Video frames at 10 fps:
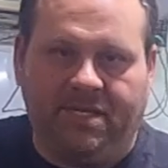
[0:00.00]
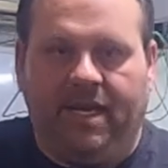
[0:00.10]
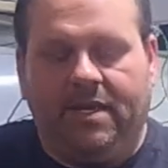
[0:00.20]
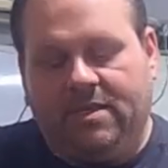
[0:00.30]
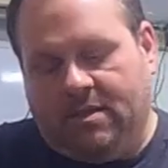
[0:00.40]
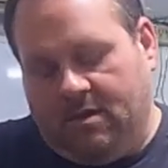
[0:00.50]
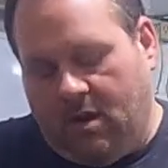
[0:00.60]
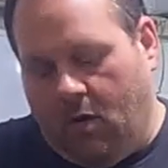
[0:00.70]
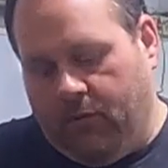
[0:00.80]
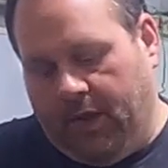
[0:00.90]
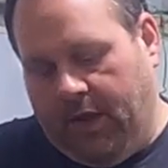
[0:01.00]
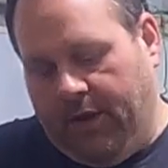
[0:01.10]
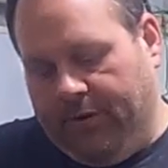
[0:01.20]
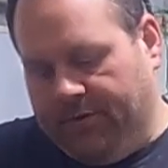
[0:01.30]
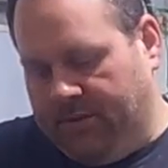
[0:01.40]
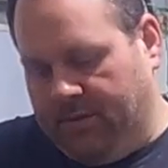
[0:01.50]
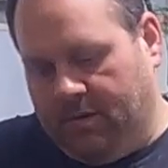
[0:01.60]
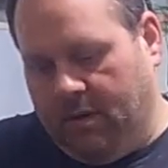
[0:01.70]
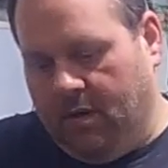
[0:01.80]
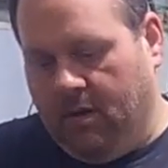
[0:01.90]
or 6 over the years,
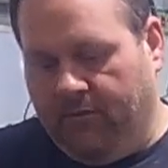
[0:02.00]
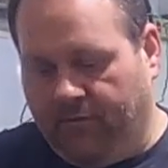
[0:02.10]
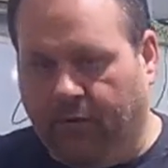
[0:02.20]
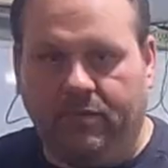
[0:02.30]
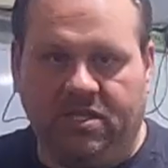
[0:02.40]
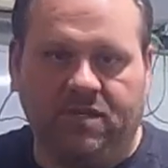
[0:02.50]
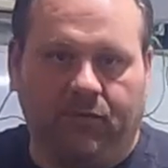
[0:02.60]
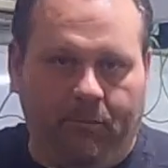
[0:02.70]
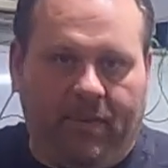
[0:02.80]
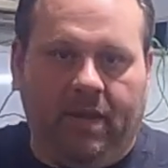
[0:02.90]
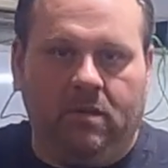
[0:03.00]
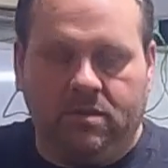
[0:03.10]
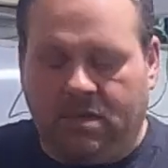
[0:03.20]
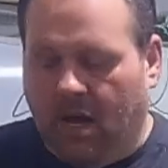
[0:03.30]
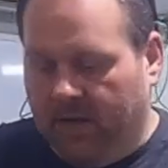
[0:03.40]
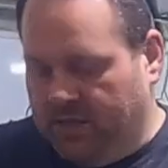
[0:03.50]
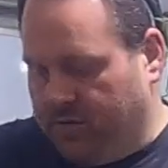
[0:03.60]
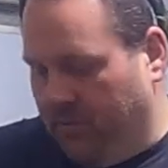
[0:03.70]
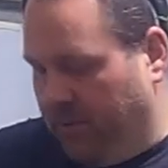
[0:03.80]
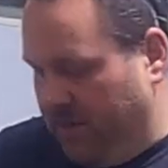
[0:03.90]
for builds, not
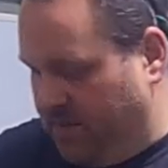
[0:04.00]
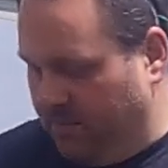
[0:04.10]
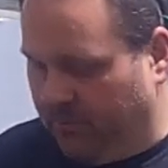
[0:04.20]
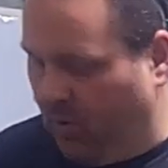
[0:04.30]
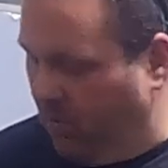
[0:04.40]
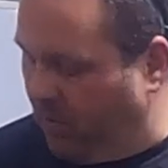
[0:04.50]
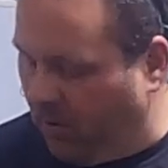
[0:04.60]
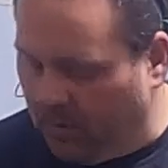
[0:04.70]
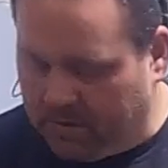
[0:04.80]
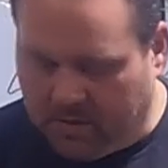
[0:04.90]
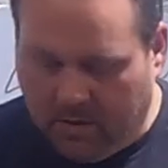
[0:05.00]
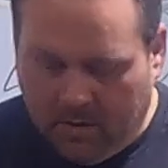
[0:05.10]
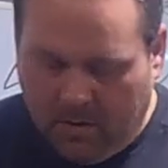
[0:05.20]
just replacing broke parts.